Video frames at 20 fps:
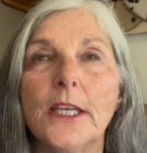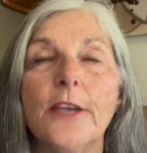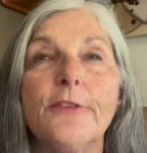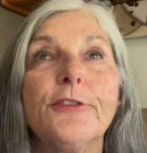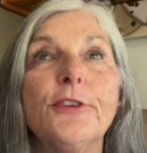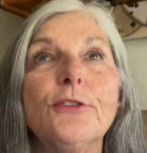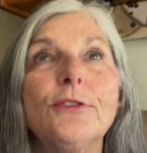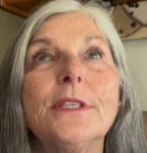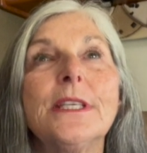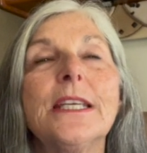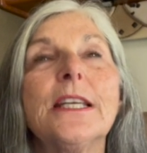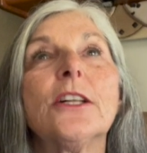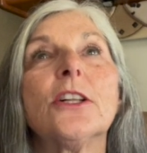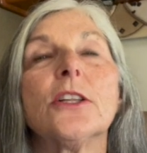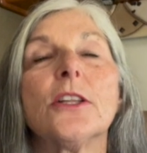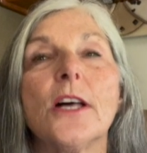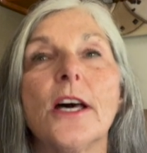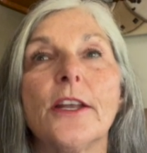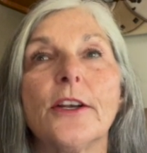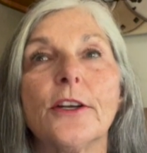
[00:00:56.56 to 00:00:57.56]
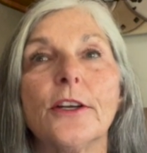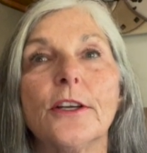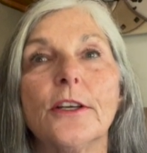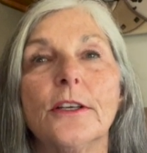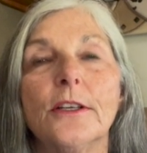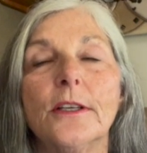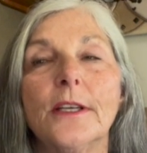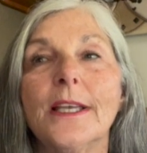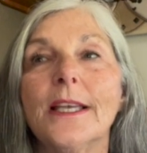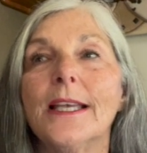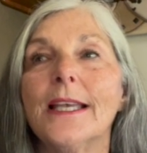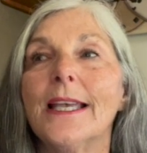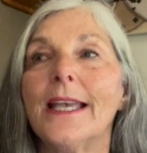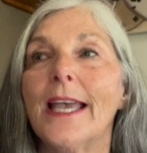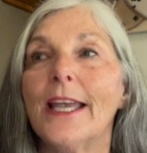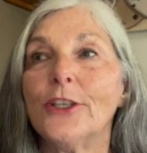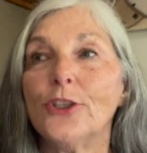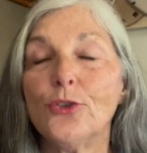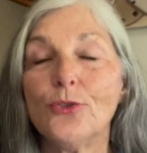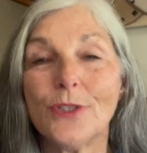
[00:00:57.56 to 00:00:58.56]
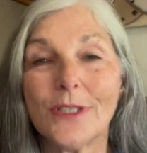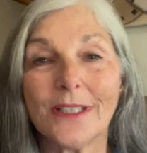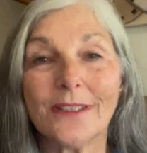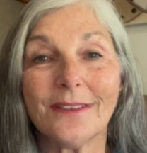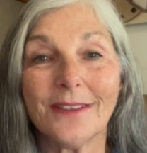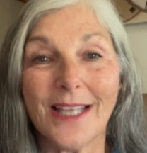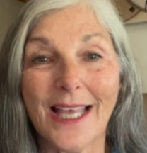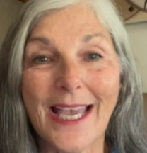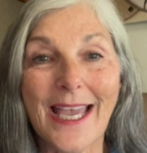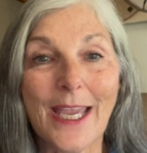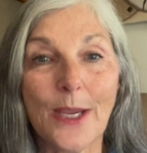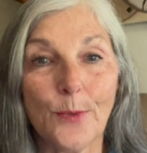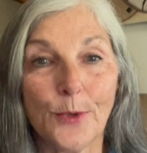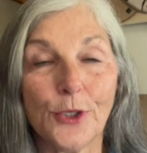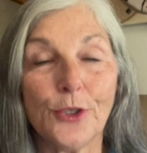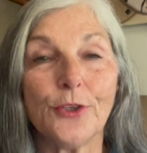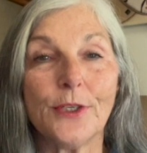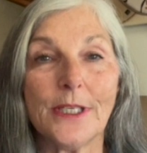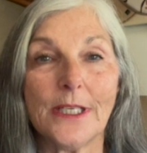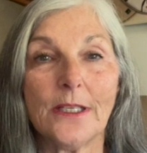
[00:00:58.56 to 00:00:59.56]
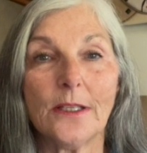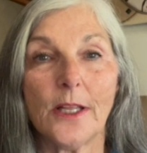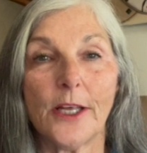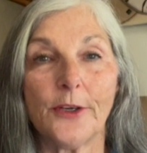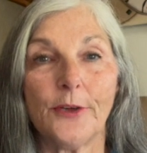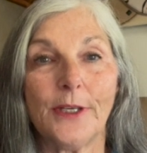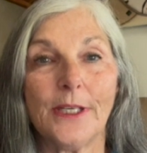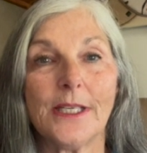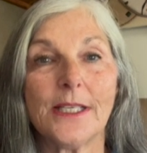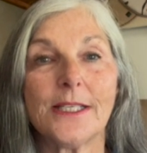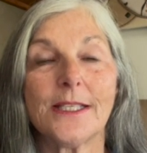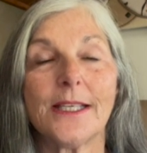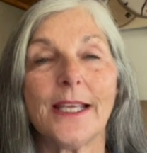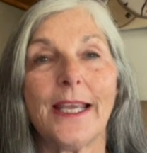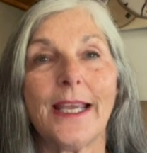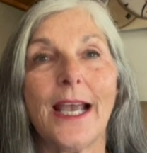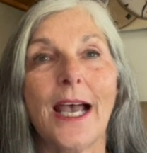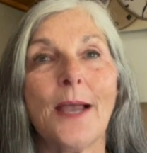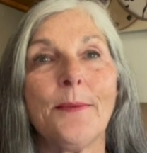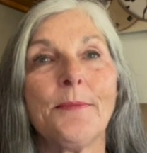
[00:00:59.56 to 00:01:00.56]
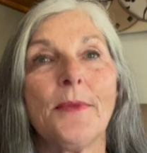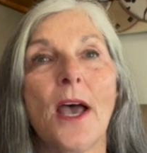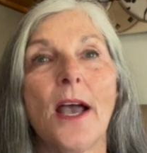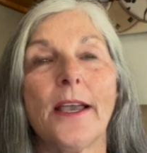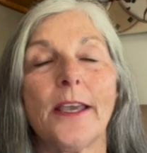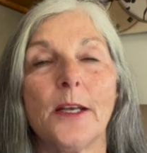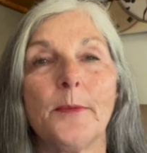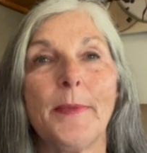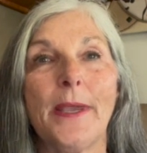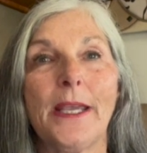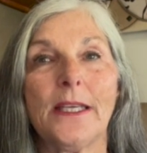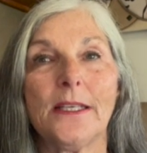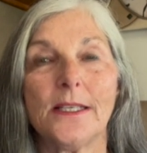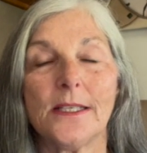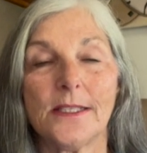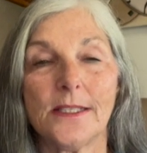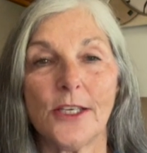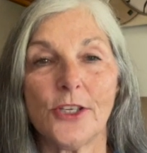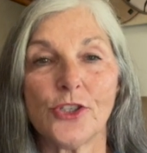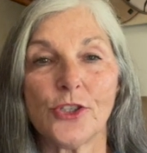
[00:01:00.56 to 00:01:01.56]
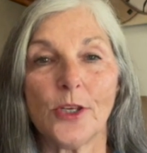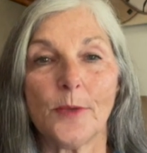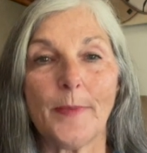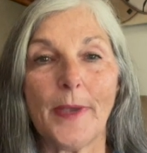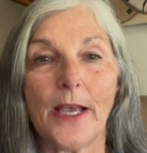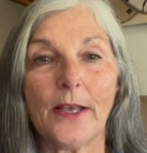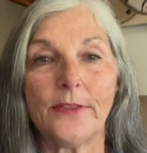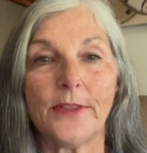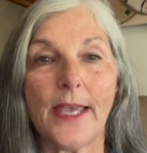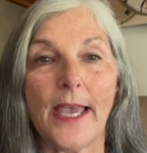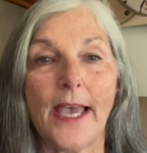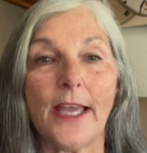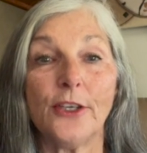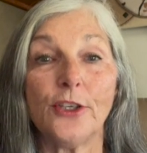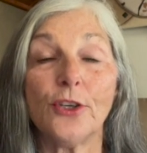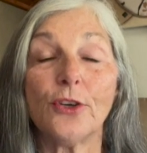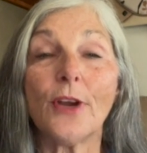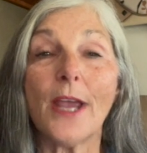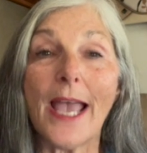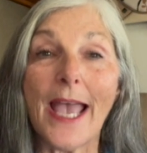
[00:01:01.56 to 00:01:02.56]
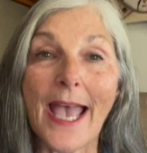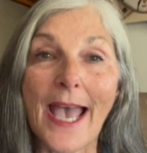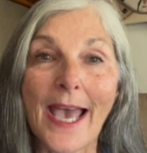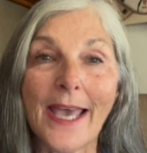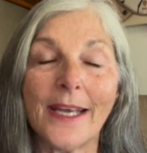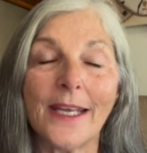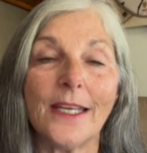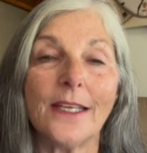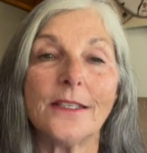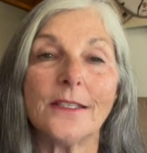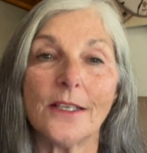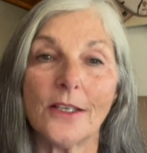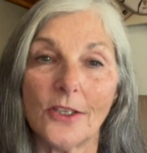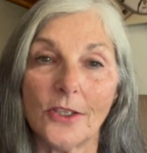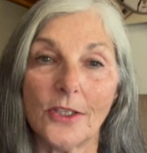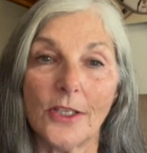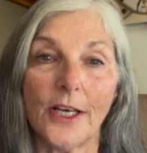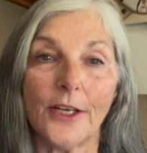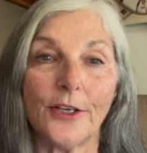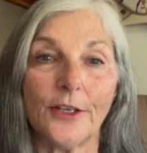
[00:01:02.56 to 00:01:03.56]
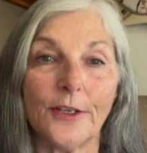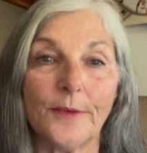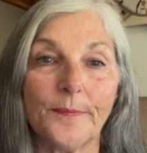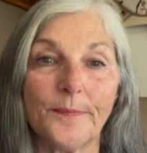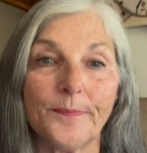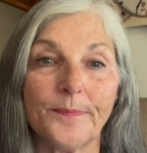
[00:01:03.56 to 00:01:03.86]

if you declutter and you delay when you're decluttering to say, I'm not going to make a decision about that, you're adding to clutter.